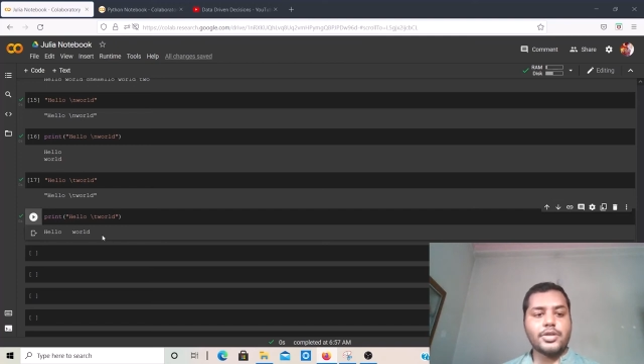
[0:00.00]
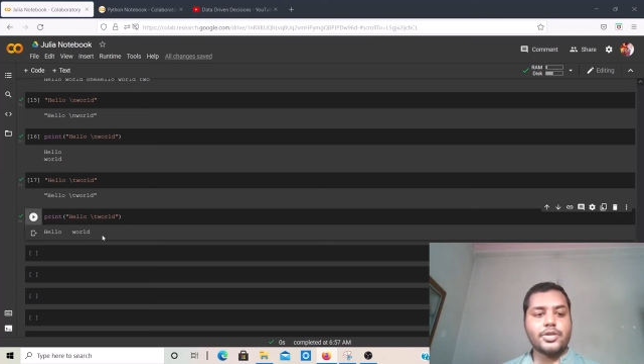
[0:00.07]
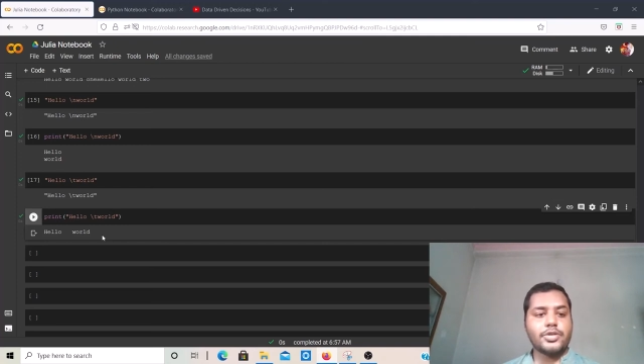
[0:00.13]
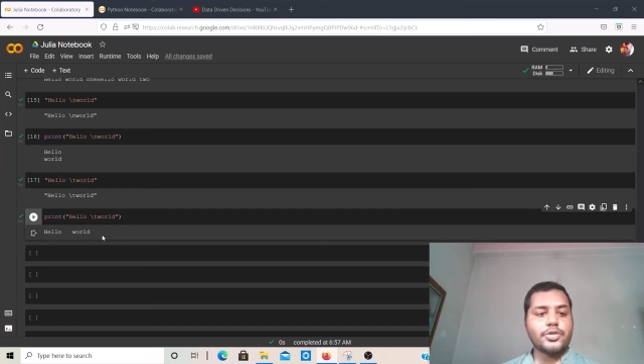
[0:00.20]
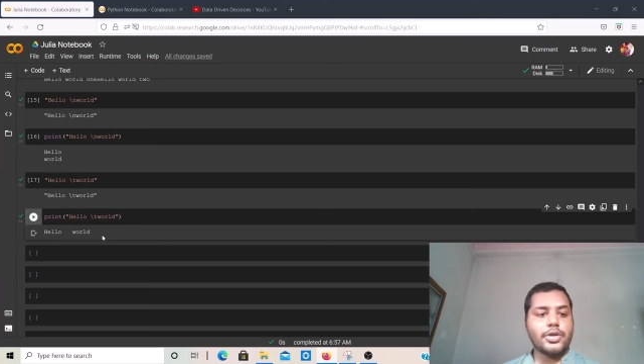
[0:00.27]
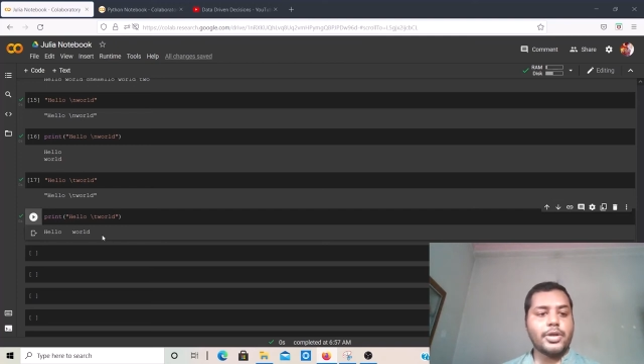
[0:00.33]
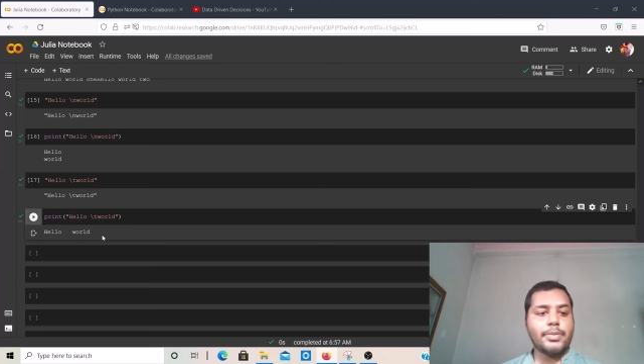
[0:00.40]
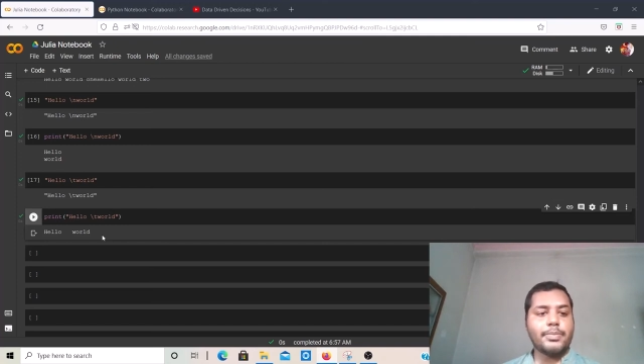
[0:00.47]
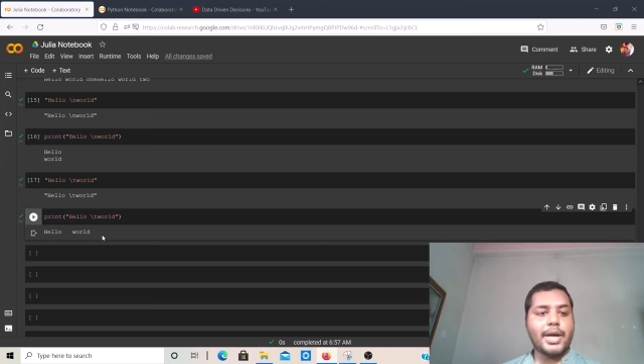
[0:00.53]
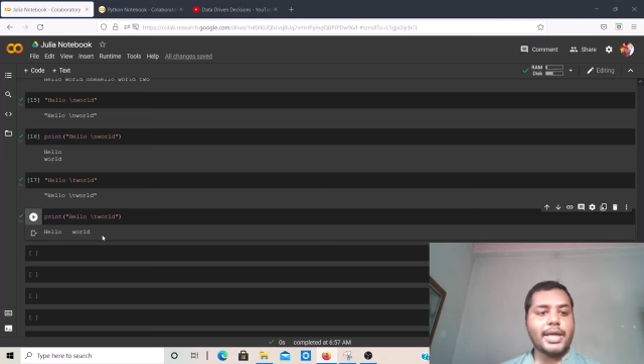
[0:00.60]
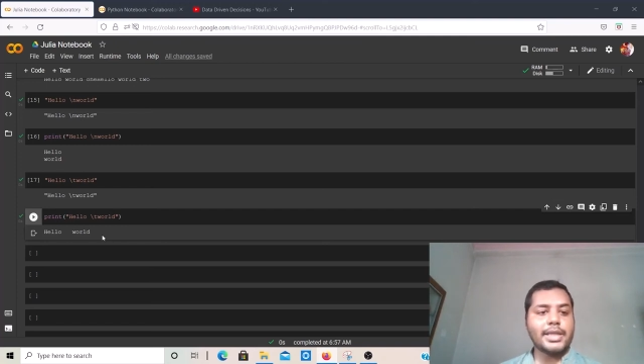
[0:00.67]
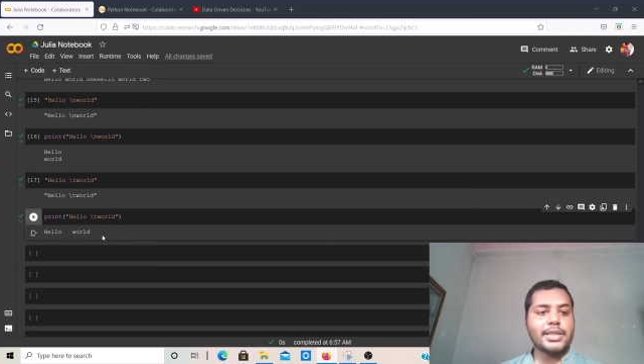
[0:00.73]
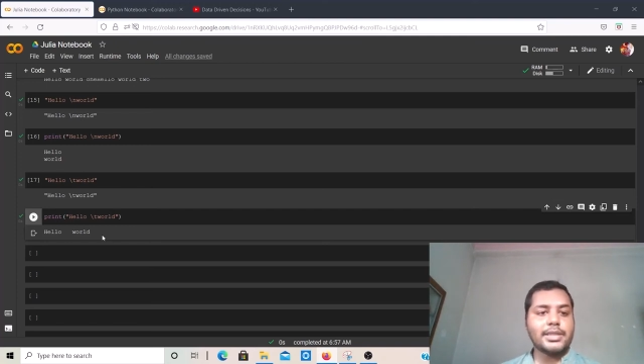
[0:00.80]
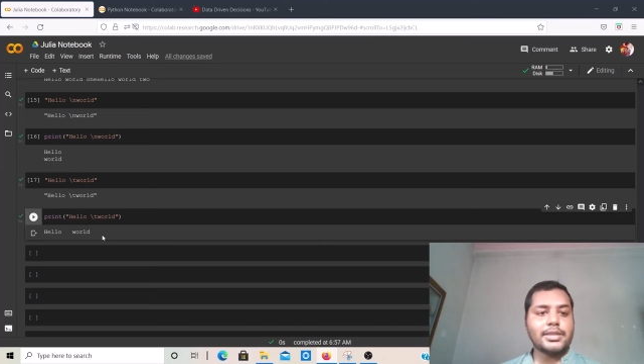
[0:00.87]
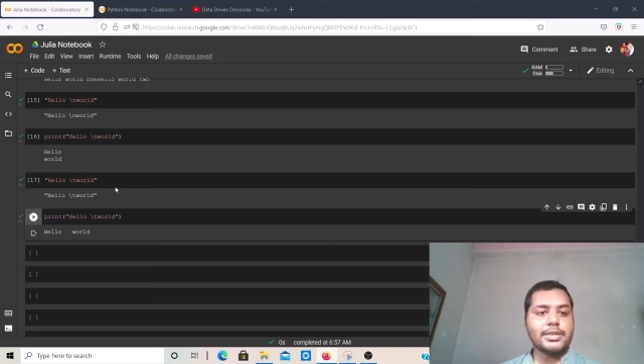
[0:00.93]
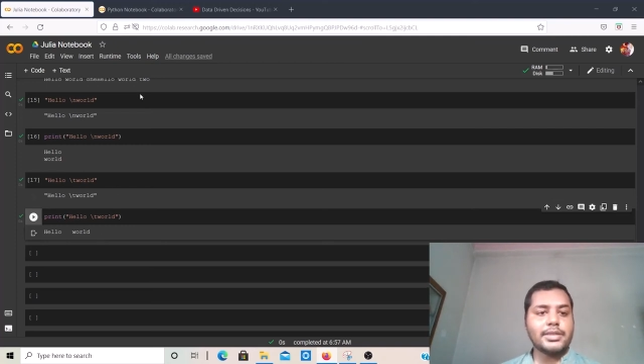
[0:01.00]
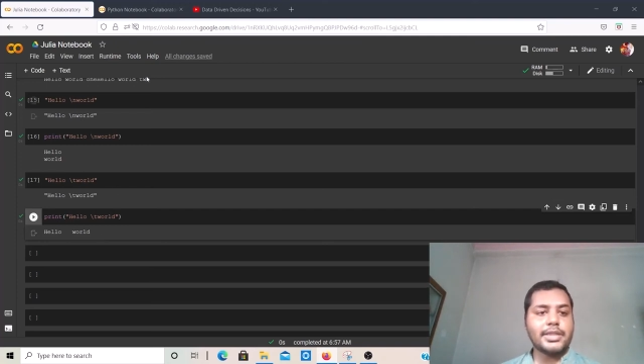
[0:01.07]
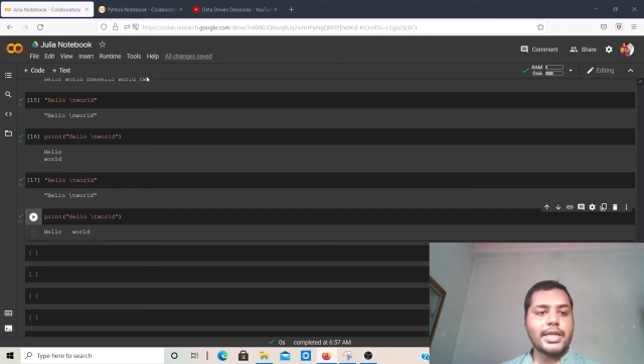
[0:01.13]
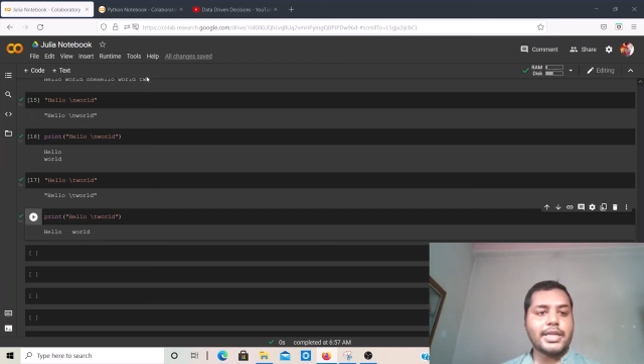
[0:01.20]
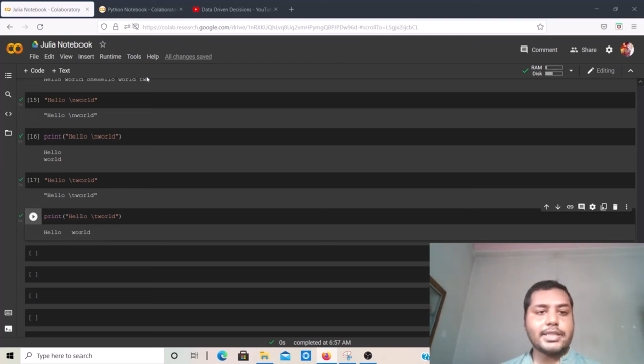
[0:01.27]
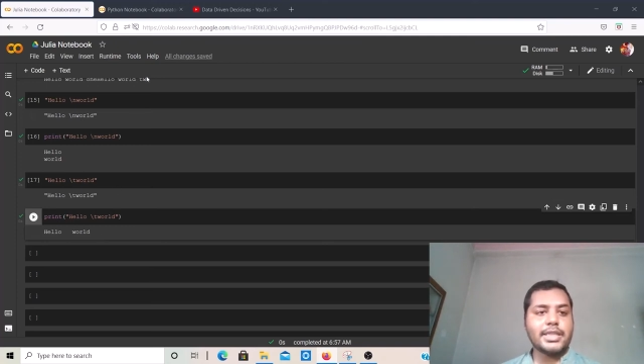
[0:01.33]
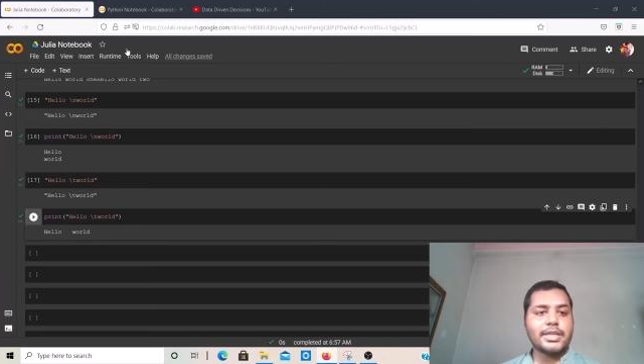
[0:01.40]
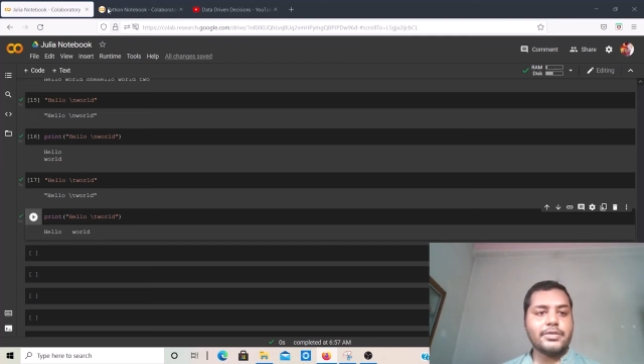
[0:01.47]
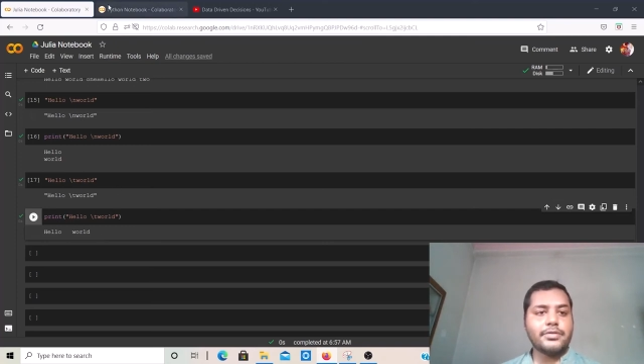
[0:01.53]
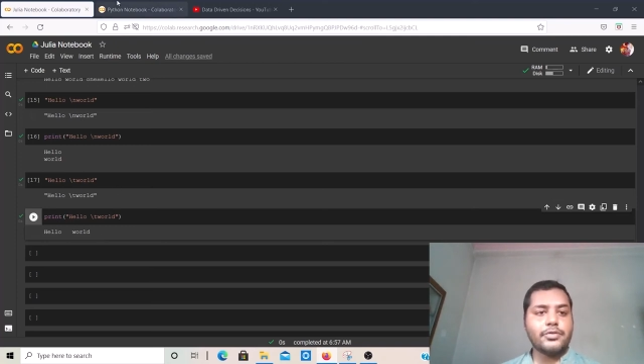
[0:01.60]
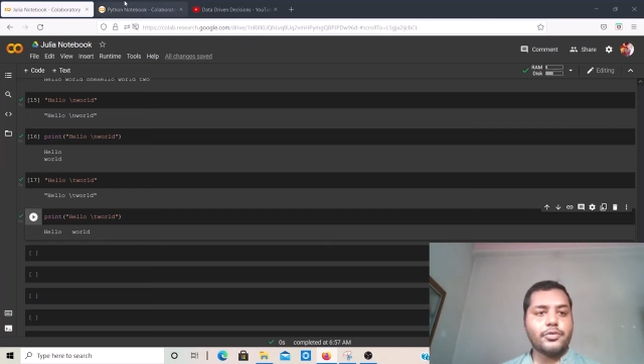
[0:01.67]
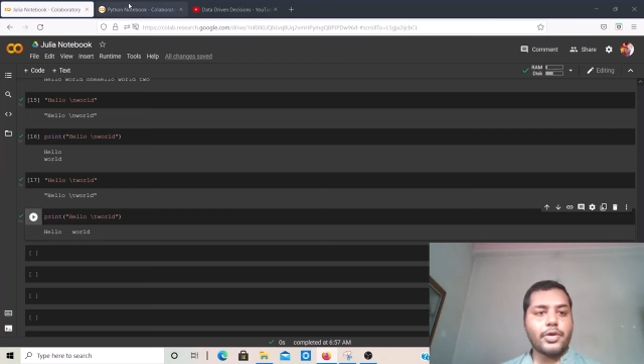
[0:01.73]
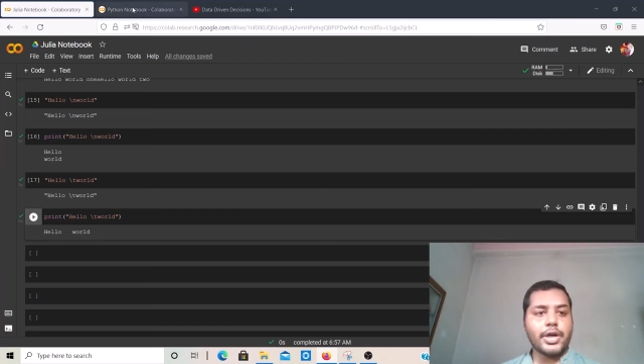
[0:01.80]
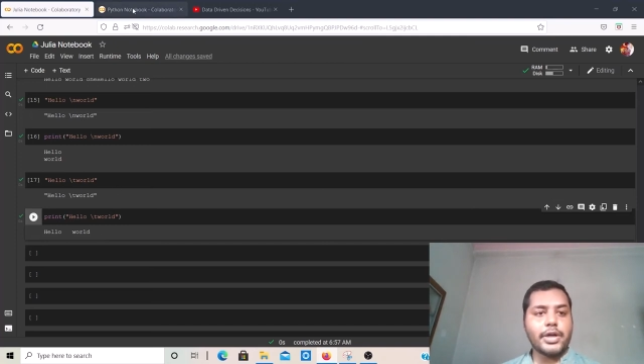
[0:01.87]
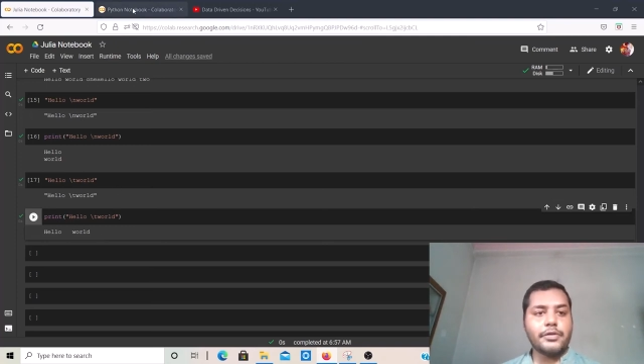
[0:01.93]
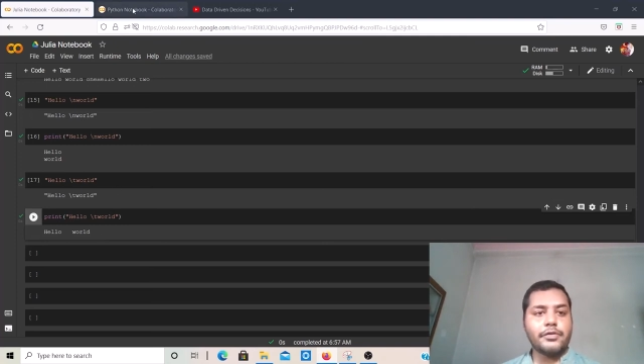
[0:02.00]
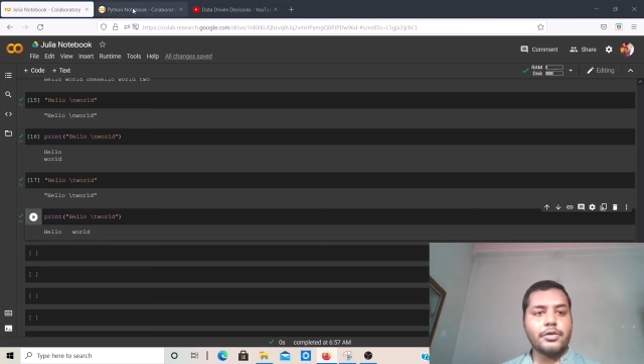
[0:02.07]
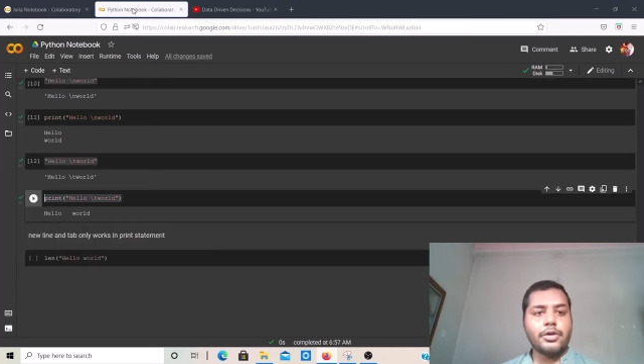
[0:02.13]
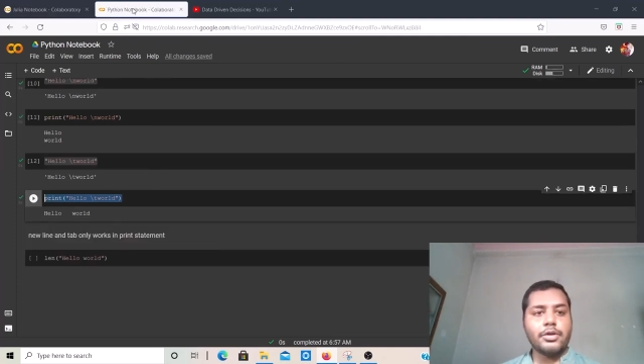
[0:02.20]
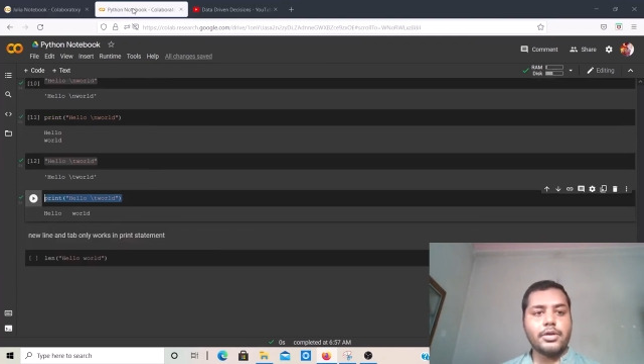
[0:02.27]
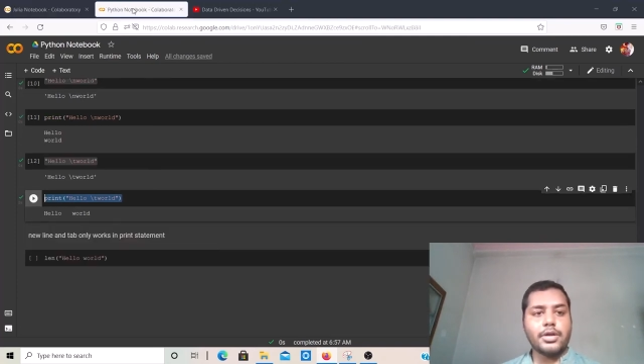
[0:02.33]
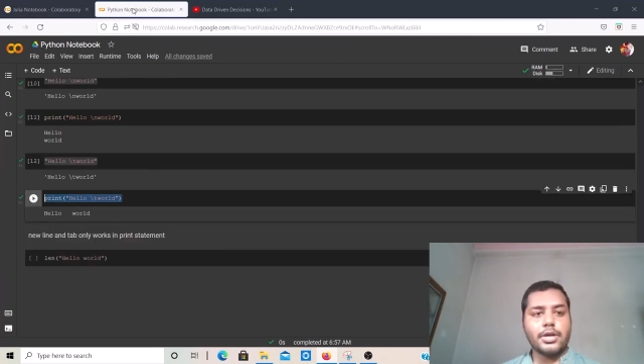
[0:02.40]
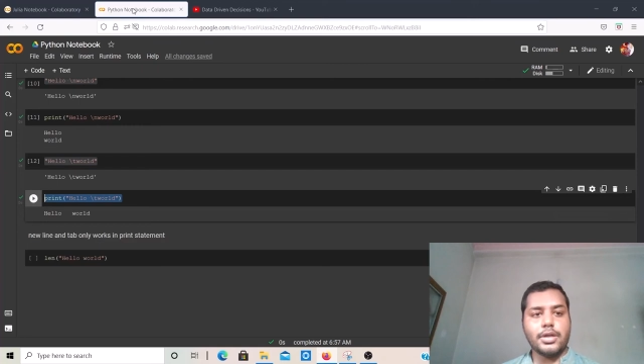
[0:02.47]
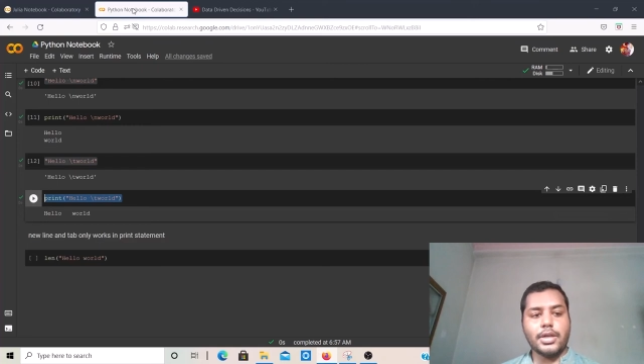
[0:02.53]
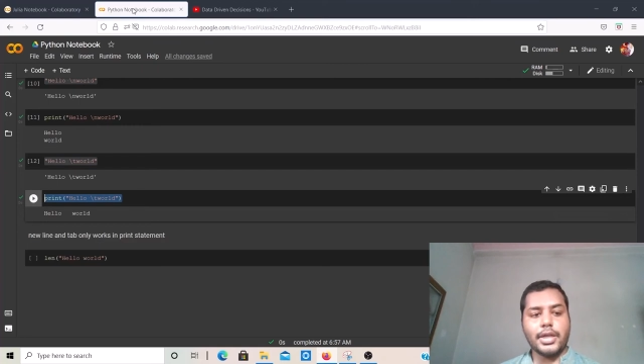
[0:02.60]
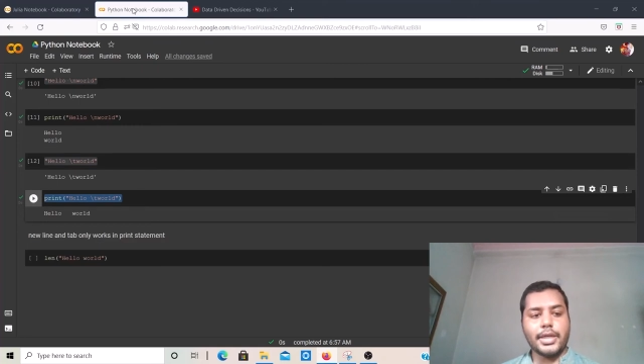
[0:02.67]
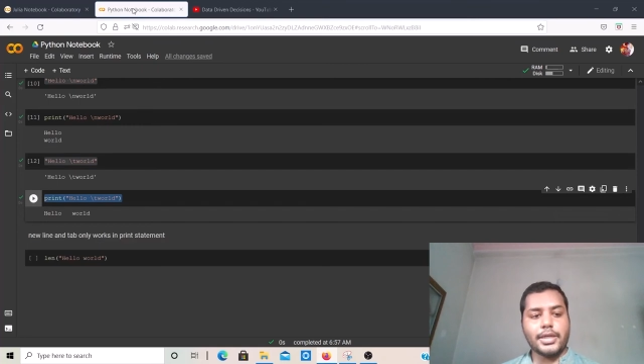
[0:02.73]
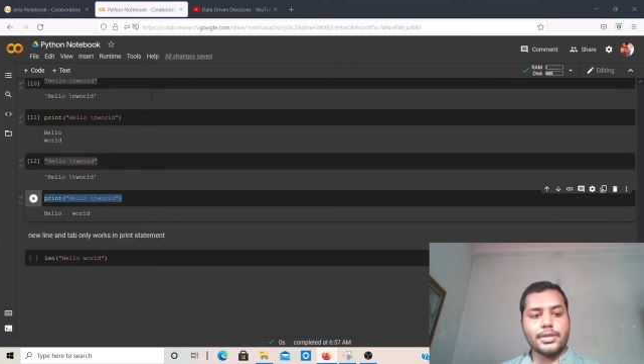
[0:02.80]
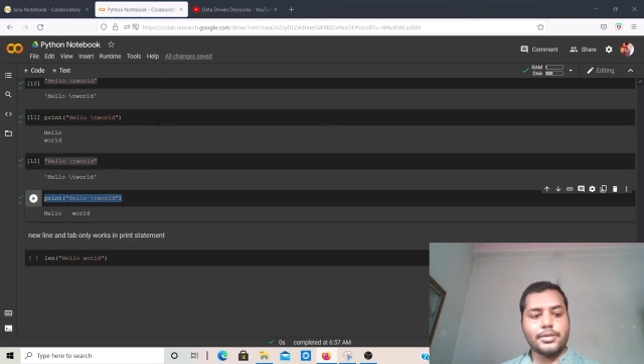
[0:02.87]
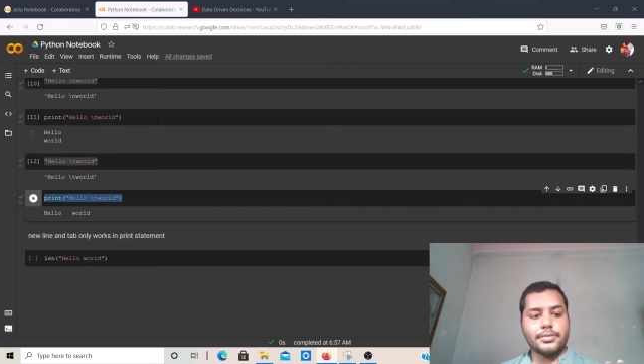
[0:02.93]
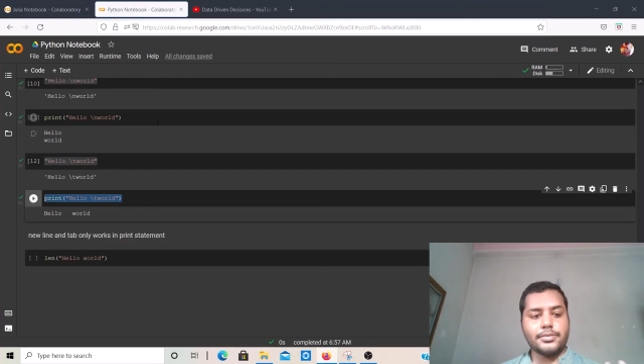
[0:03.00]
So in Python, there is a wonderful like